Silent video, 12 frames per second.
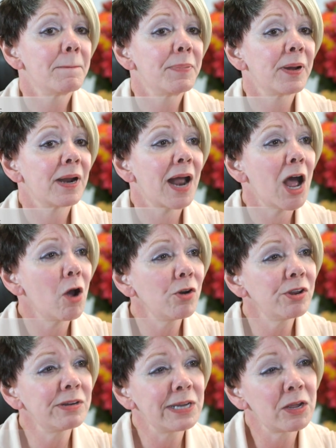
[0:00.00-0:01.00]
But how
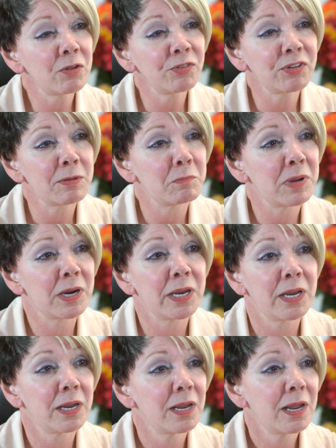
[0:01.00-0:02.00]
do you tell
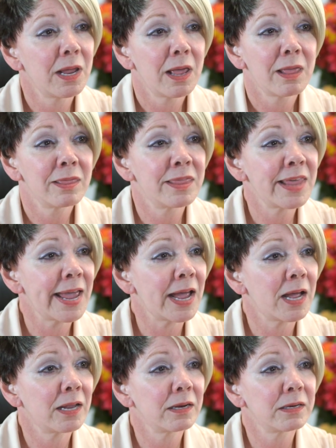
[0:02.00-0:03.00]
somebody
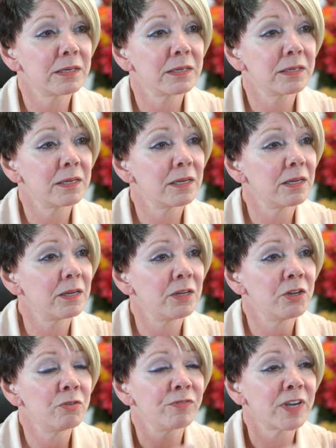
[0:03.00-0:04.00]
that
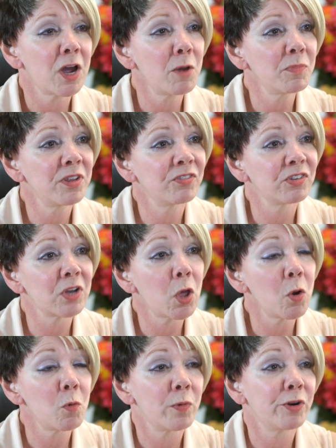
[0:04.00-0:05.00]
you've come this
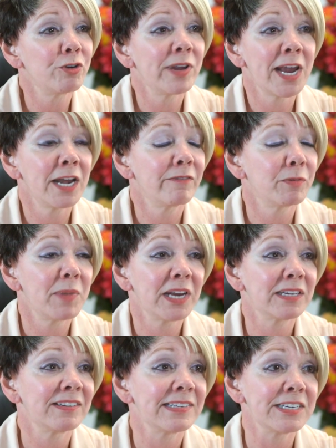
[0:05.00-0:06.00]
low, where you can't even
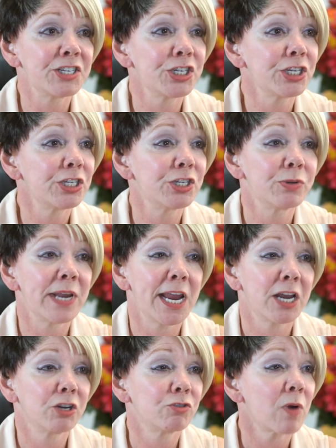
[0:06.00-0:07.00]
make decisions, you
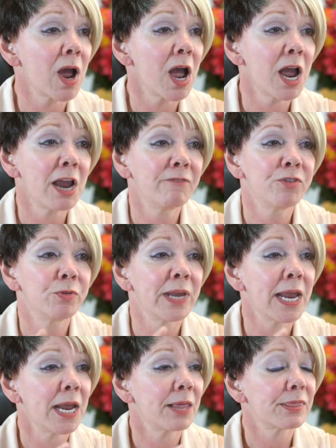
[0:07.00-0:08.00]
can't drive, you
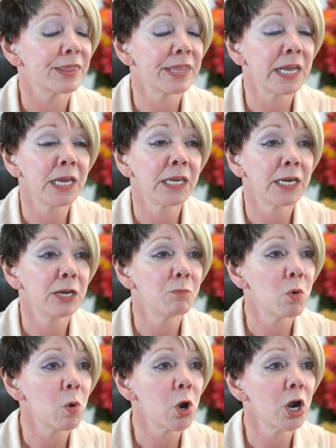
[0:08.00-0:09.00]
can't think
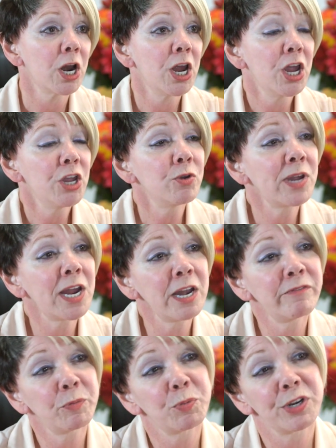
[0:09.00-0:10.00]
anymore, you can't
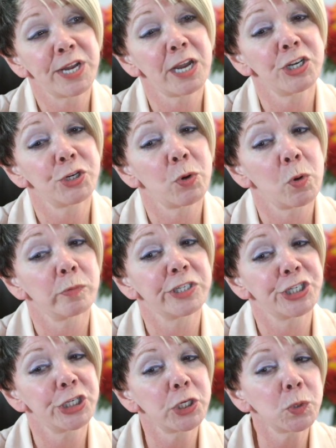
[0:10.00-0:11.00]
even protect your own
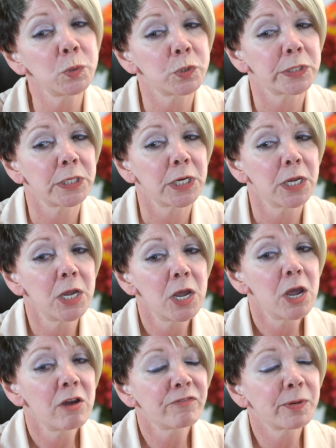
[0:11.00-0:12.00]
children
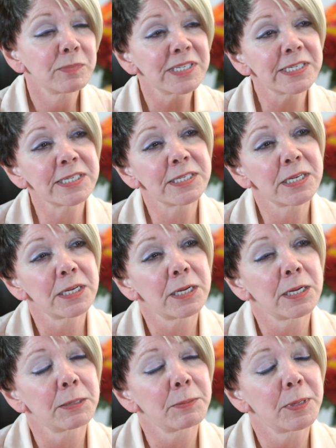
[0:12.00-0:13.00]
from
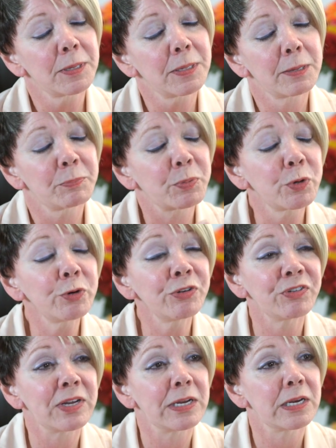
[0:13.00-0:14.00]
a
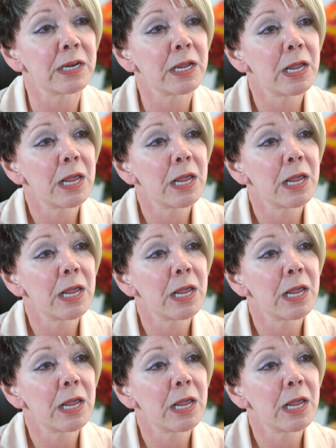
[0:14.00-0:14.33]
person